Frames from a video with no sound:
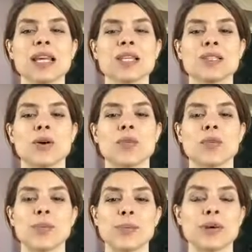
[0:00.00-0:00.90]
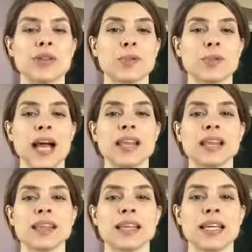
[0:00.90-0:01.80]
So remember, the breath
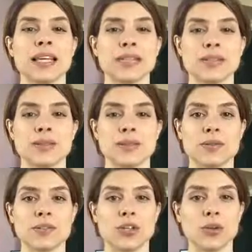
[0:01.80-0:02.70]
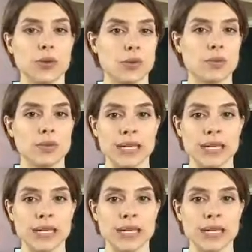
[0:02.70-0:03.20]
is two.